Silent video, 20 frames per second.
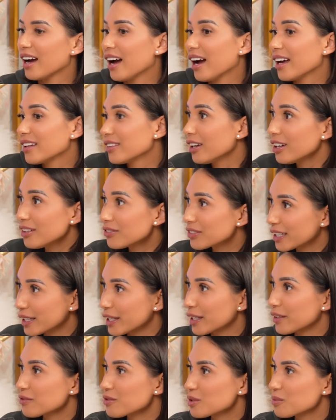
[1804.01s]
I love
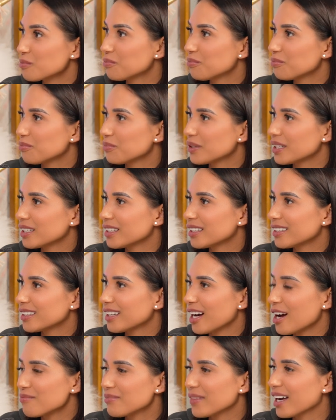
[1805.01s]
gifts, but
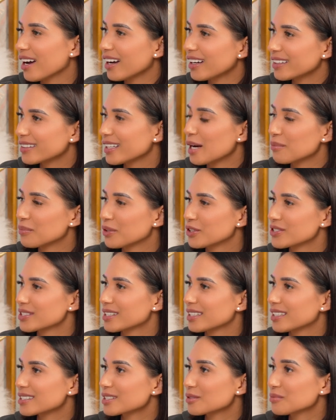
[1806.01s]
I'm not that
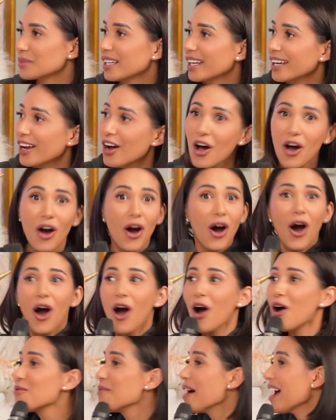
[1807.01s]
person that's gonna be like,
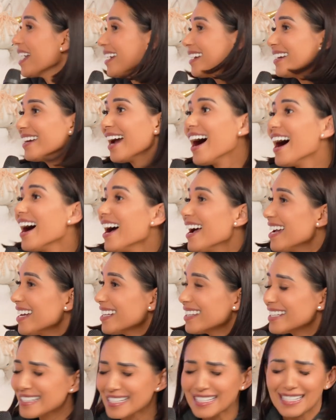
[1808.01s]
oh my god,
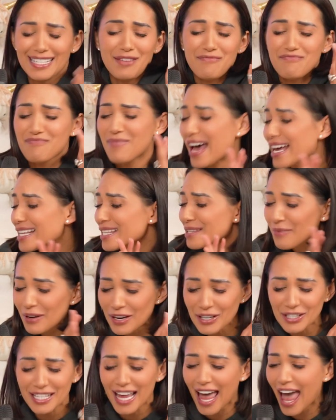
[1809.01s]
this is the best
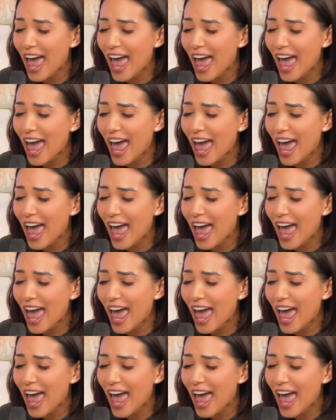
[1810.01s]
purse